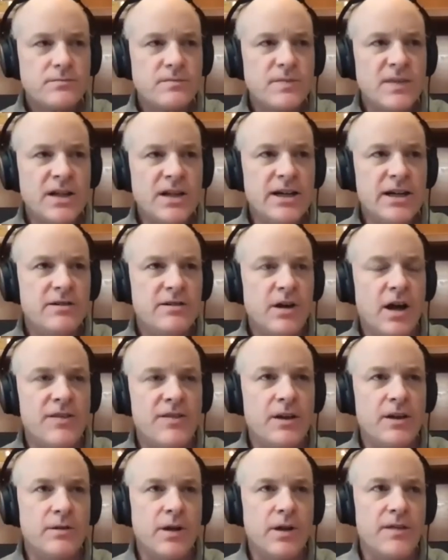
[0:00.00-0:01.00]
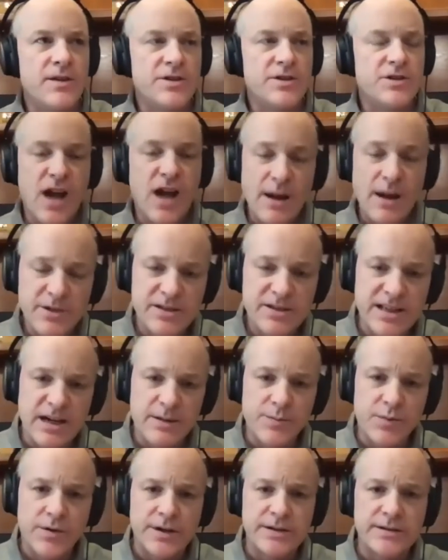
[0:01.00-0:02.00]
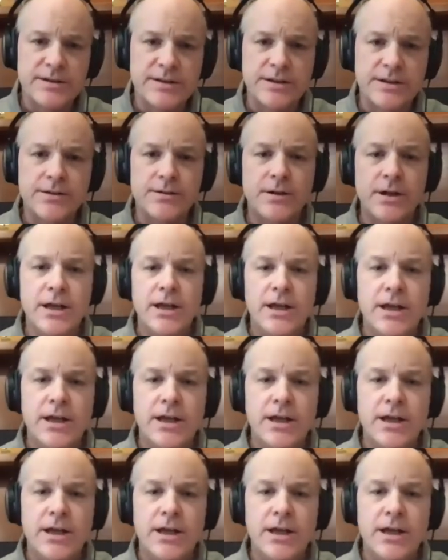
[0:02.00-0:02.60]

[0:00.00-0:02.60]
On the trauma standpoint though,